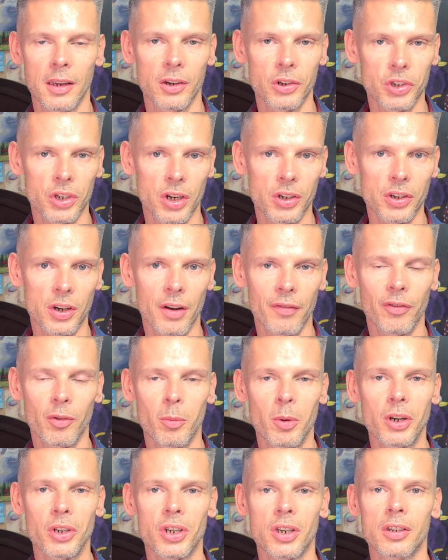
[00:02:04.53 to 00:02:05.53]
Exchange your
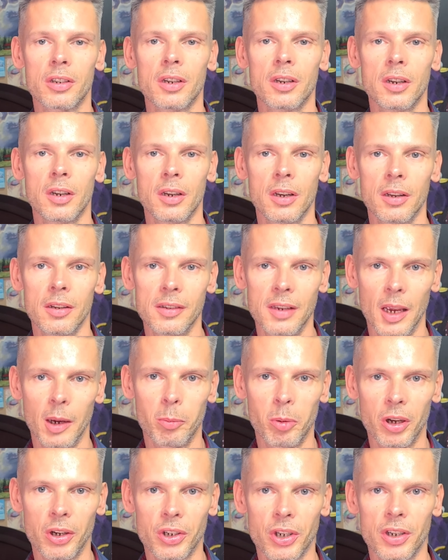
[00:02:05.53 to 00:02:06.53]
information,
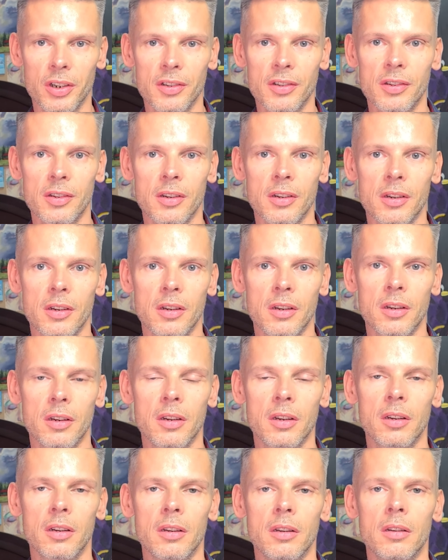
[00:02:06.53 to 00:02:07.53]
take pictures
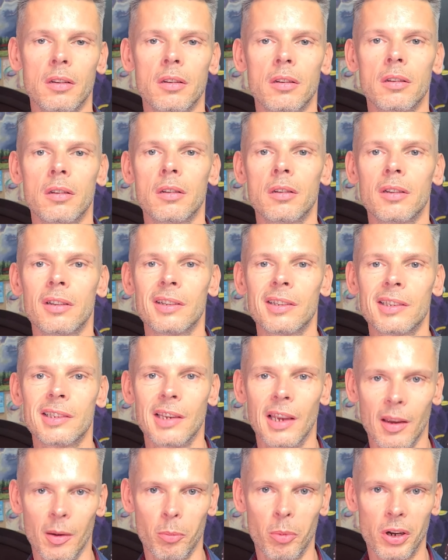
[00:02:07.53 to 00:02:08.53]

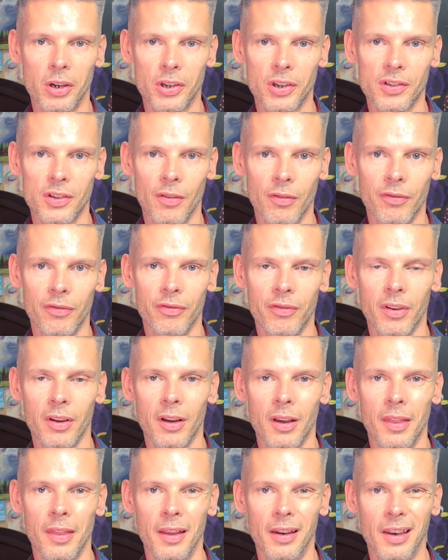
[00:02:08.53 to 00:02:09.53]
of
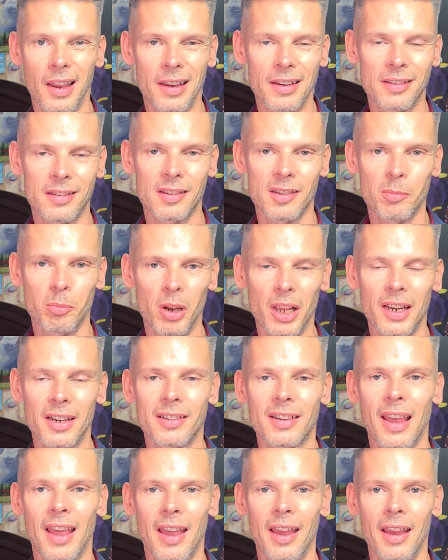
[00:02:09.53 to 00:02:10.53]
the license
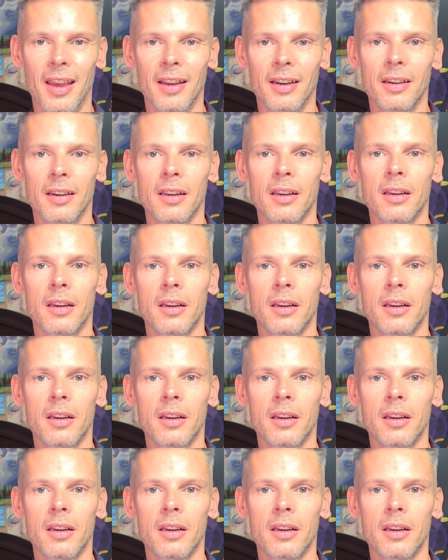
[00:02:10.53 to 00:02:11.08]
plate, and